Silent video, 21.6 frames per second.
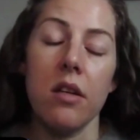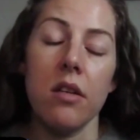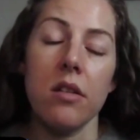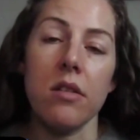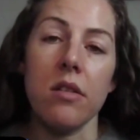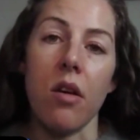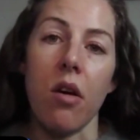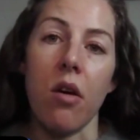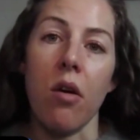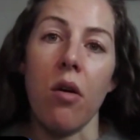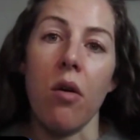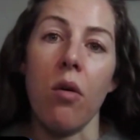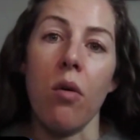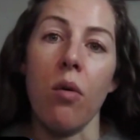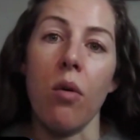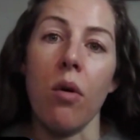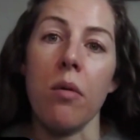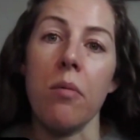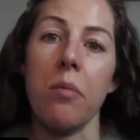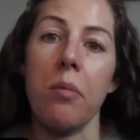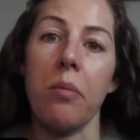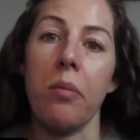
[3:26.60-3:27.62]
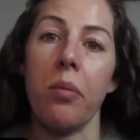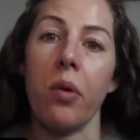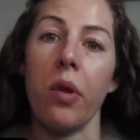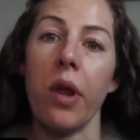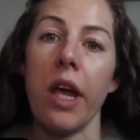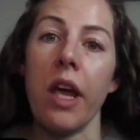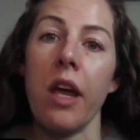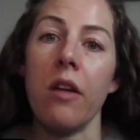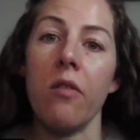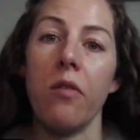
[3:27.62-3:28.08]
So
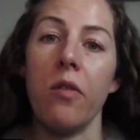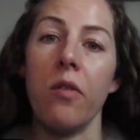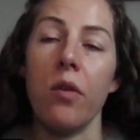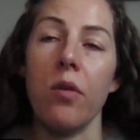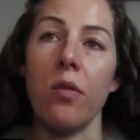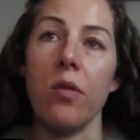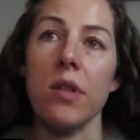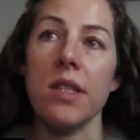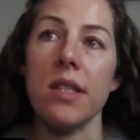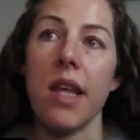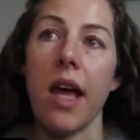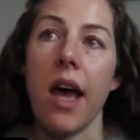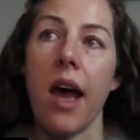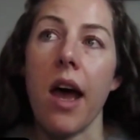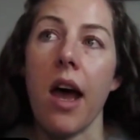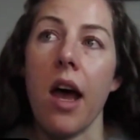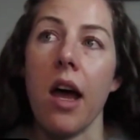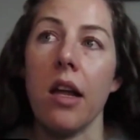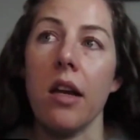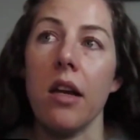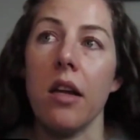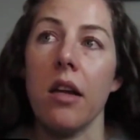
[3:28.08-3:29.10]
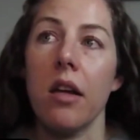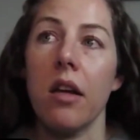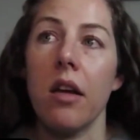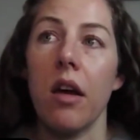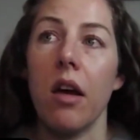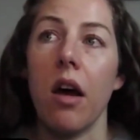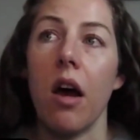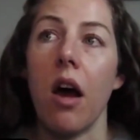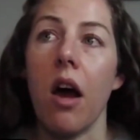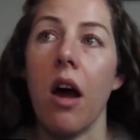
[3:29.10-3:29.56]
plant foods that
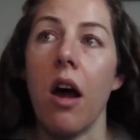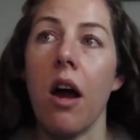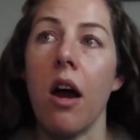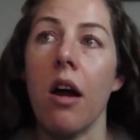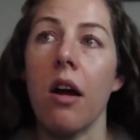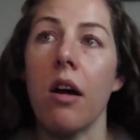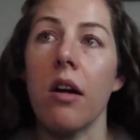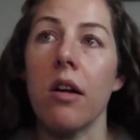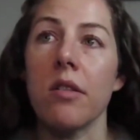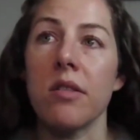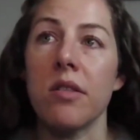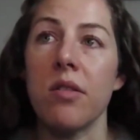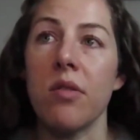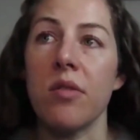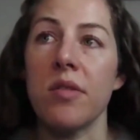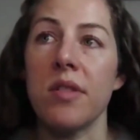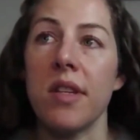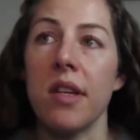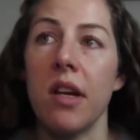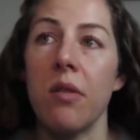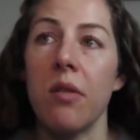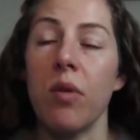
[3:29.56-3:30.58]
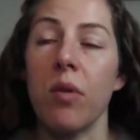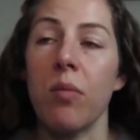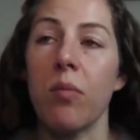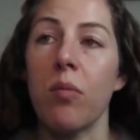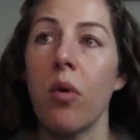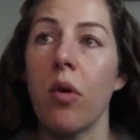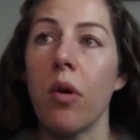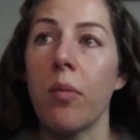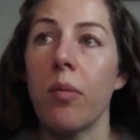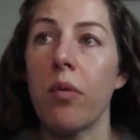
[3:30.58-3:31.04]
are associated with
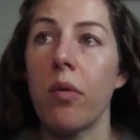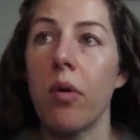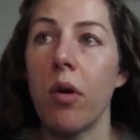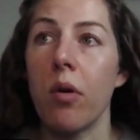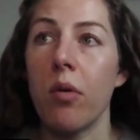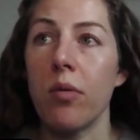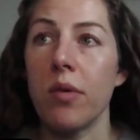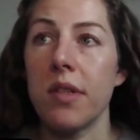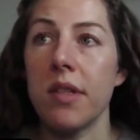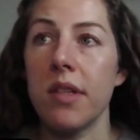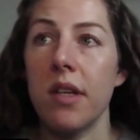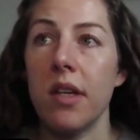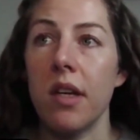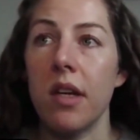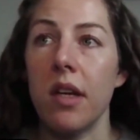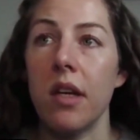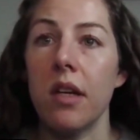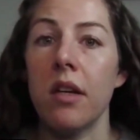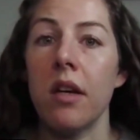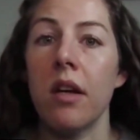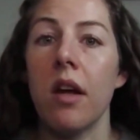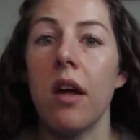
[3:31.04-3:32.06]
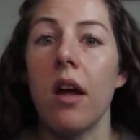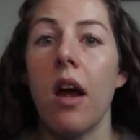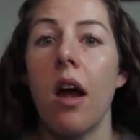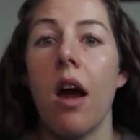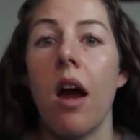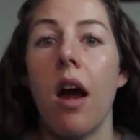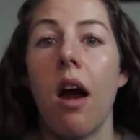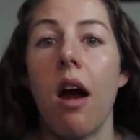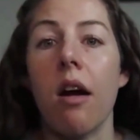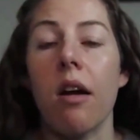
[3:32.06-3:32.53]
more protein
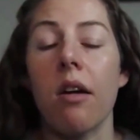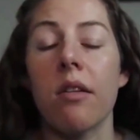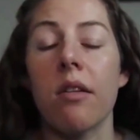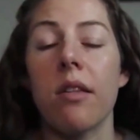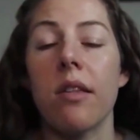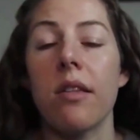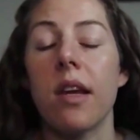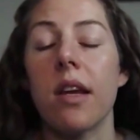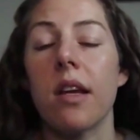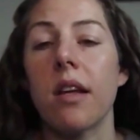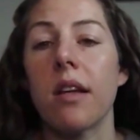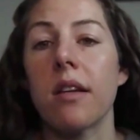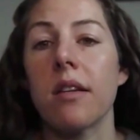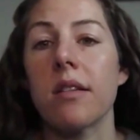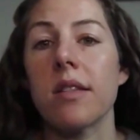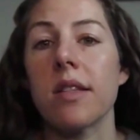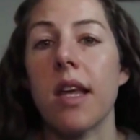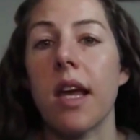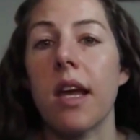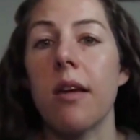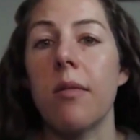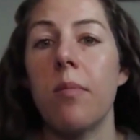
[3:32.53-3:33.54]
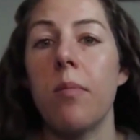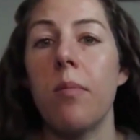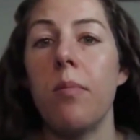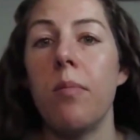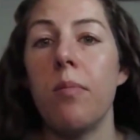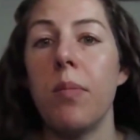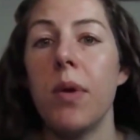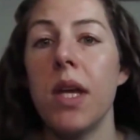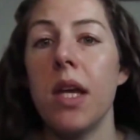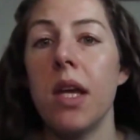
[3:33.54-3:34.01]
are things like
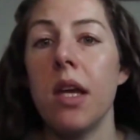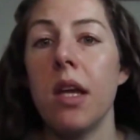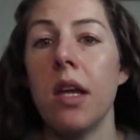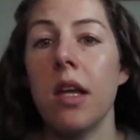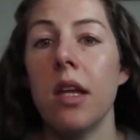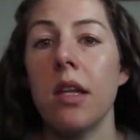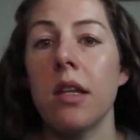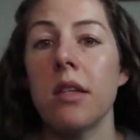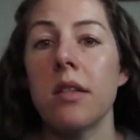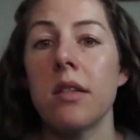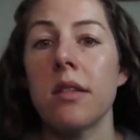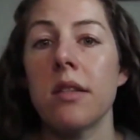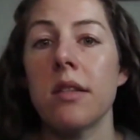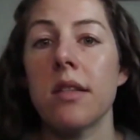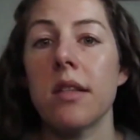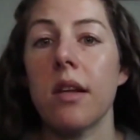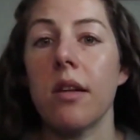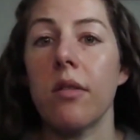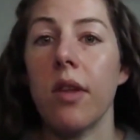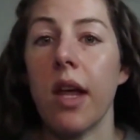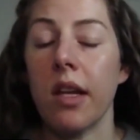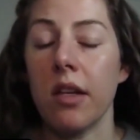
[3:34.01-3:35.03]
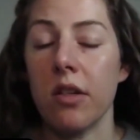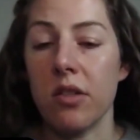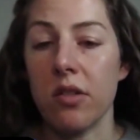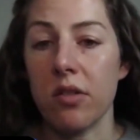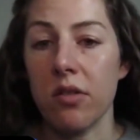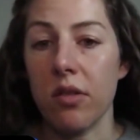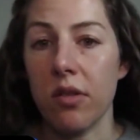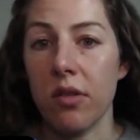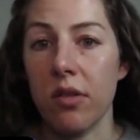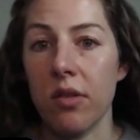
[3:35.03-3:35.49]
beans,
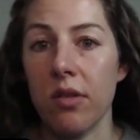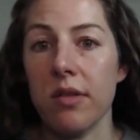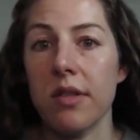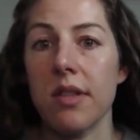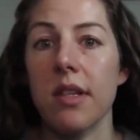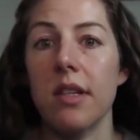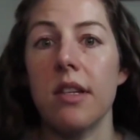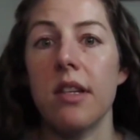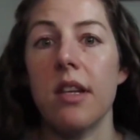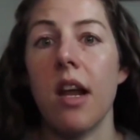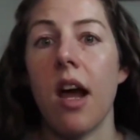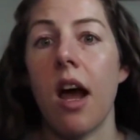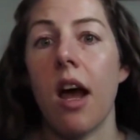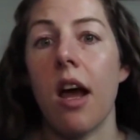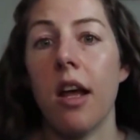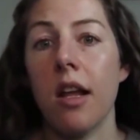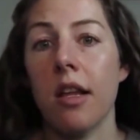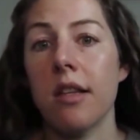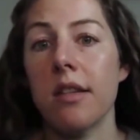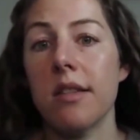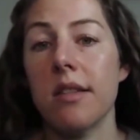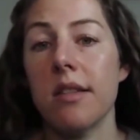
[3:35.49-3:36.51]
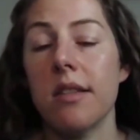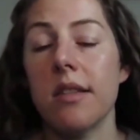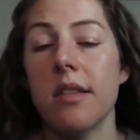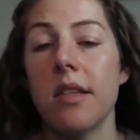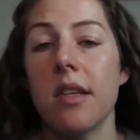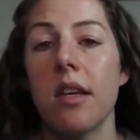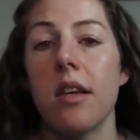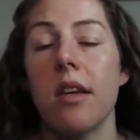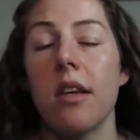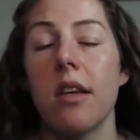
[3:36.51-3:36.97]
lentils,
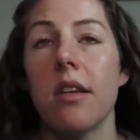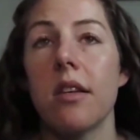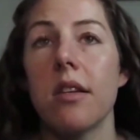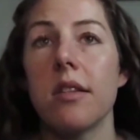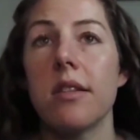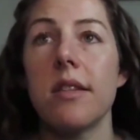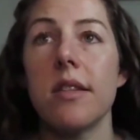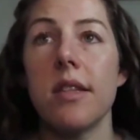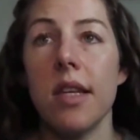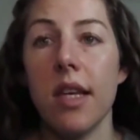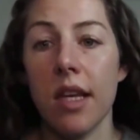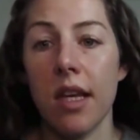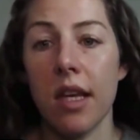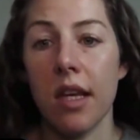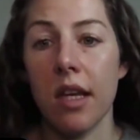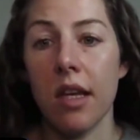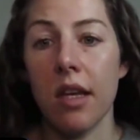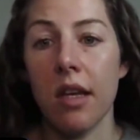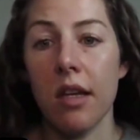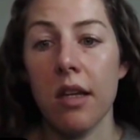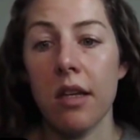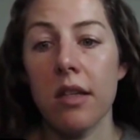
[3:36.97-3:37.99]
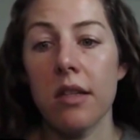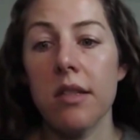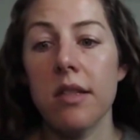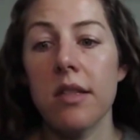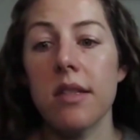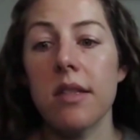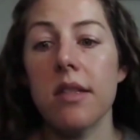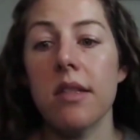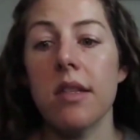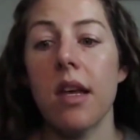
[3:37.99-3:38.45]
nuts,
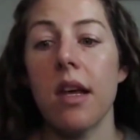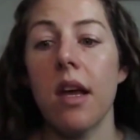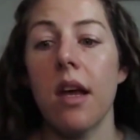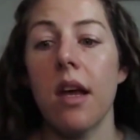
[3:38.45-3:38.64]
seeds,